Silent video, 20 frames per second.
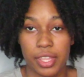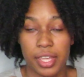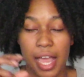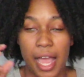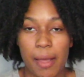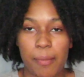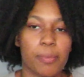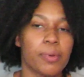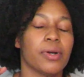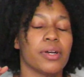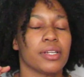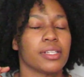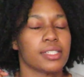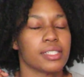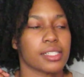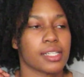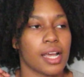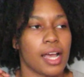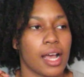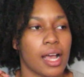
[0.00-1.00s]
I
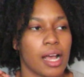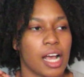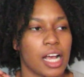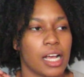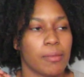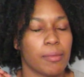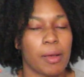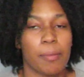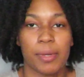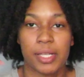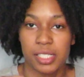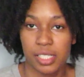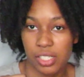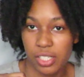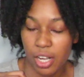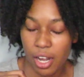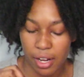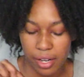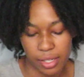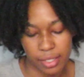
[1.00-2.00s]
put a business
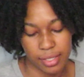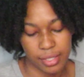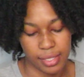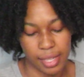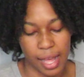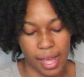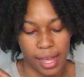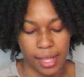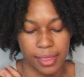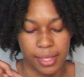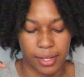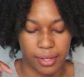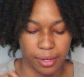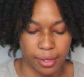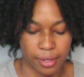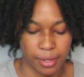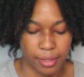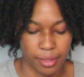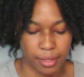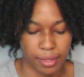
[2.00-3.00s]
card inside,
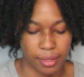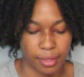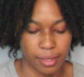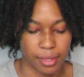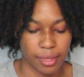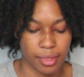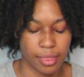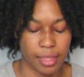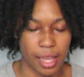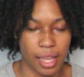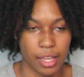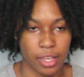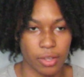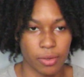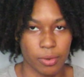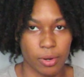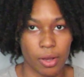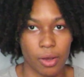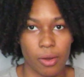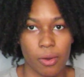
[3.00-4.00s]
their thank you
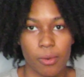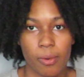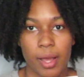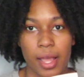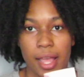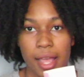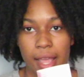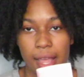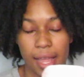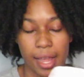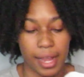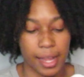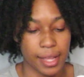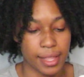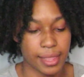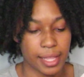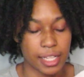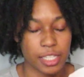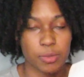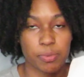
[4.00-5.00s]
note,
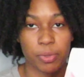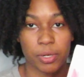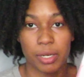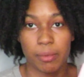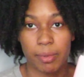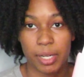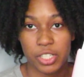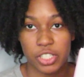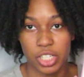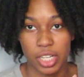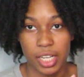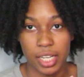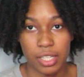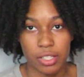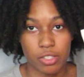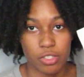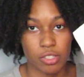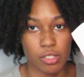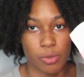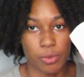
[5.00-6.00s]
and that's pretty much
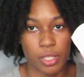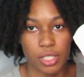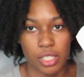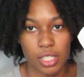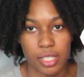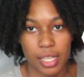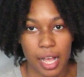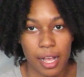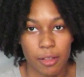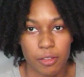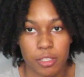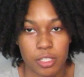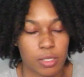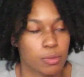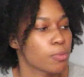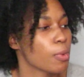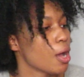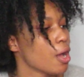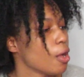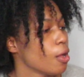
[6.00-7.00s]
it. So this is how
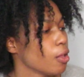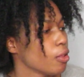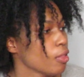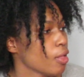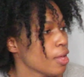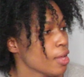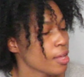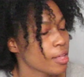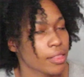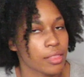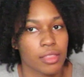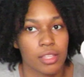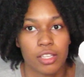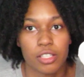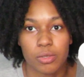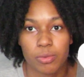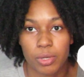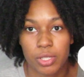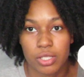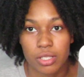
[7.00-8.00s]
small
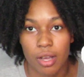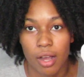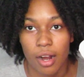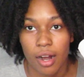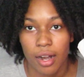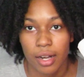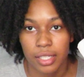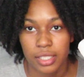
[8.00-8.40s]
these ones are.